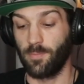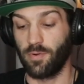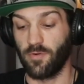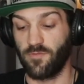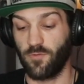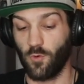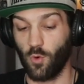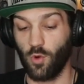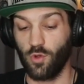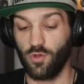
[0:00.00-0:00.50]

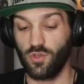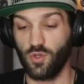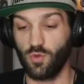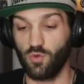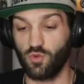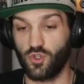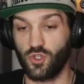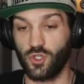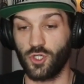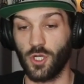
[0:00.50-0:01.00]
Before
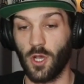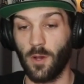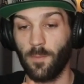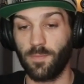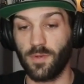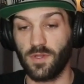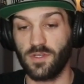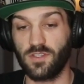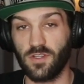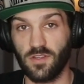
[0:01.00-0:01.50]
you
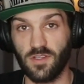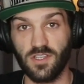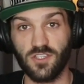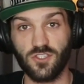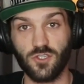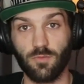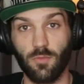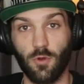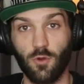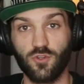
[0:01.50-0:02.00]
jump into
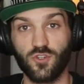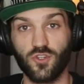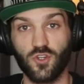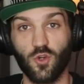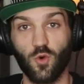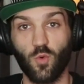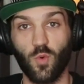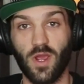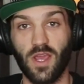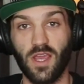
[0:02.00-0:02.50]
these
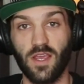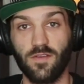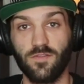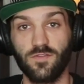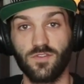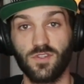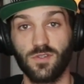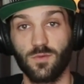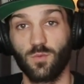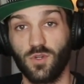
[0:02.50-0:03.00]
emotional
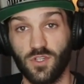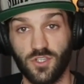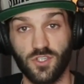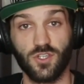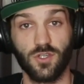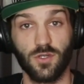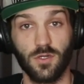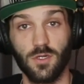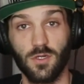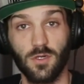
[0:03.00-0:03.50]
waves,
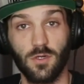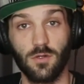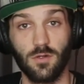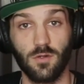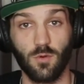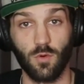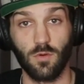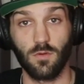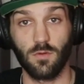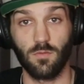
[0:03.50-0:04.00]
which
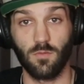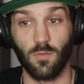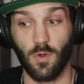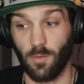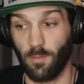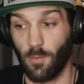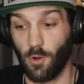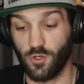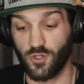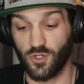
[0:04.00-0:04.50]

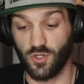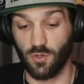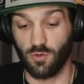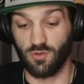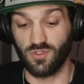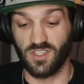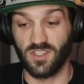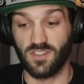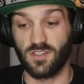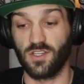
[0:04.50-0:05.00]

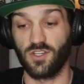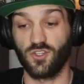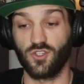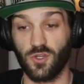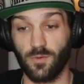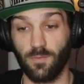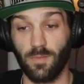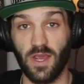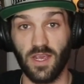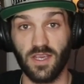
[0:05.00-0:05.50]
emotional
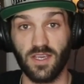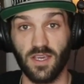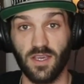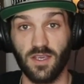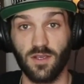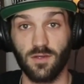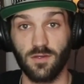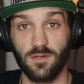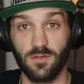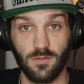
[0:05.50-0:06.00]
decision
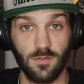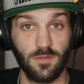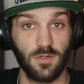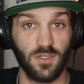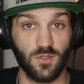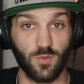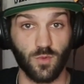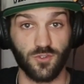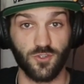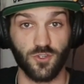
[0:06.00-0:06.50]
making
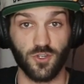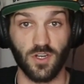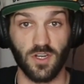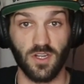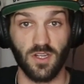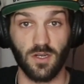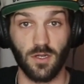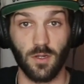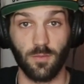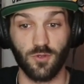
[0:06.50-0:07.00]
is what you're going
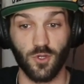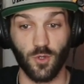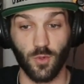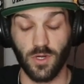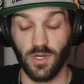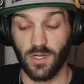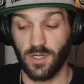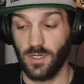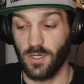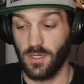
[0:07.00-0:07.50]
to end up
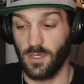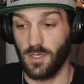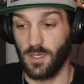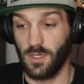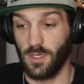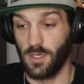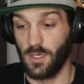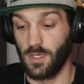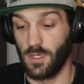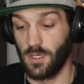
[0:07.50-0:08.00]
doing,
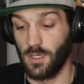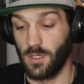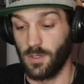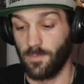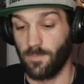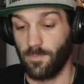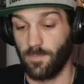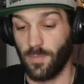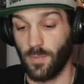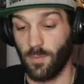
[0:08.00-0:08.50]

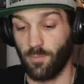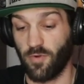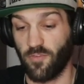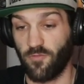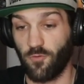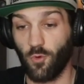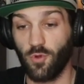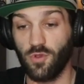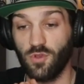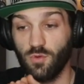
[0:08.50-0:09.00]

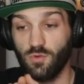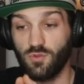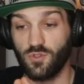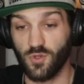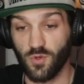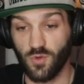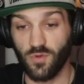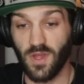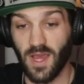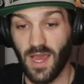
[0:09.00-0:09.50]
before you
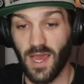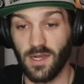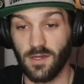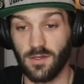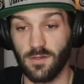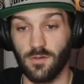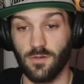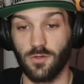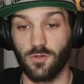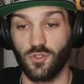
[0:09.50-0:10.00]
do that,
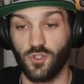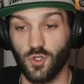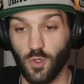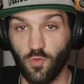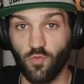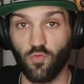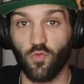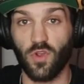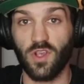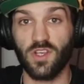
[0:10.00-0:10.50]

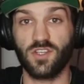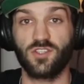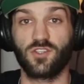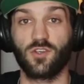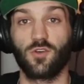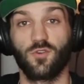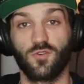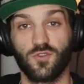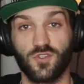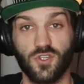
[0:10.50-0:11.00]
do
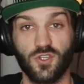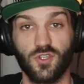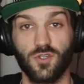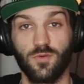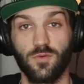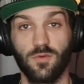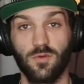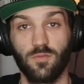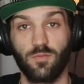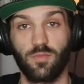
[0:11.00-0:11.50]
research
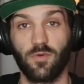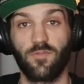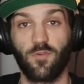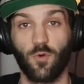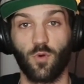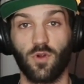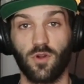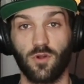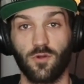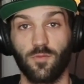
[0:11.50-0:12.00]

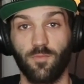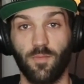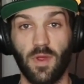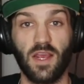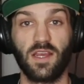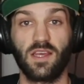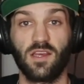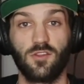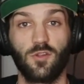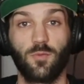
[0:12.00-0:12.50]
before
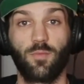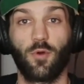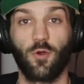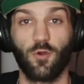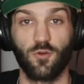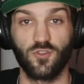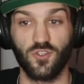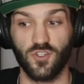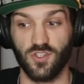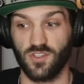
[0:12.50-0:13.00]
making the
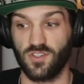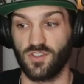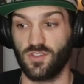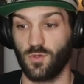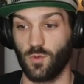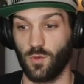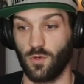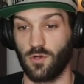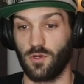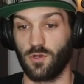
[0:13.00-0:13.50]
purchase
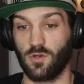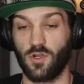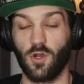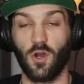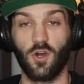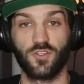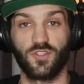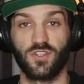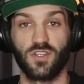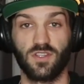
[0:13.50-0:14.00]
or
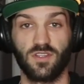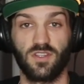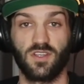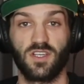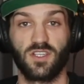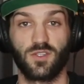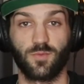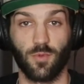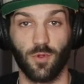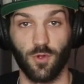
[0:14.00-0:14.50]
causing the
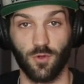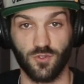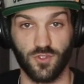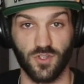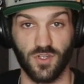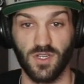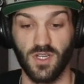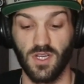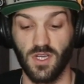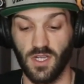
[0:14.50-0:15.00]

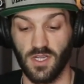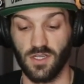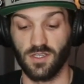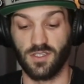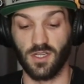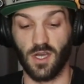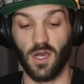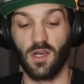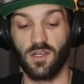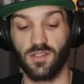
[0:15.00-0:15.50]
explosion.
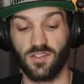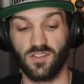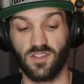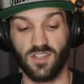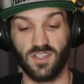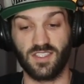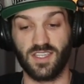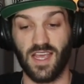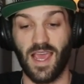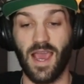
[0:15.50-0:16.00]
Does
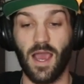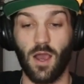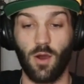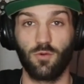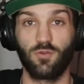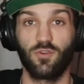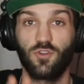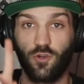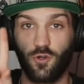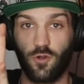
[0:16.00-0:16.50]
the
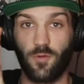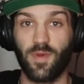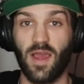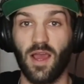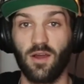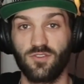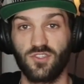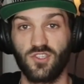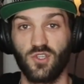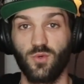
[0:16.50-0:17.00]
town you're
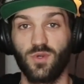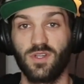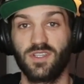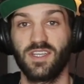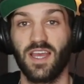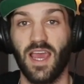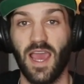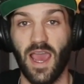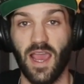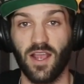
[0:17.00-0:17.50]
about to
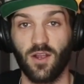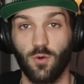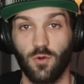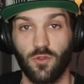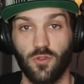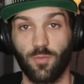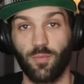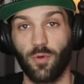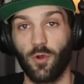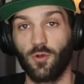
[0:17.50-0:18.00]
attack,
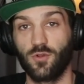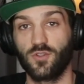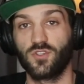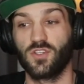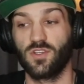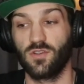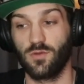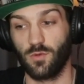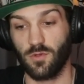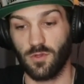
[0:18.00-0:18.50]
or the
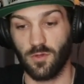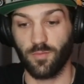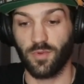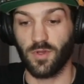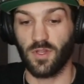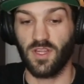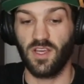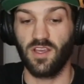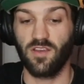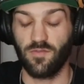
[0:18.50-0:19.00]
person, or the
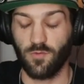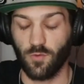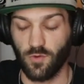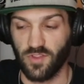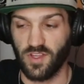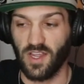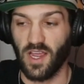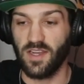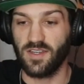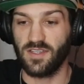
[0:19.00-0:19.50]
belief, or
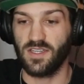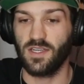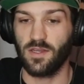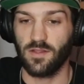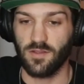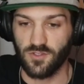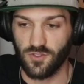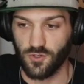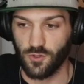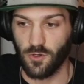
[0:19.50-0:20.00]
the
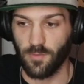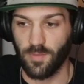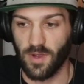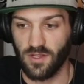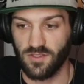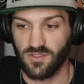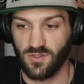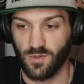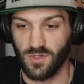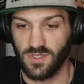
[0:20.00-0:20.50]
idea that you're
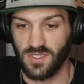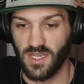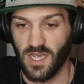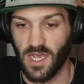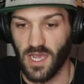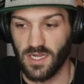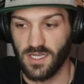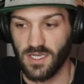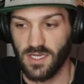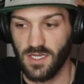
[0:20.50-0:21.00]
about to
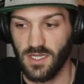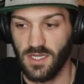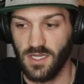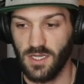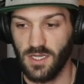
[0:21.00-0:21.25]
attack,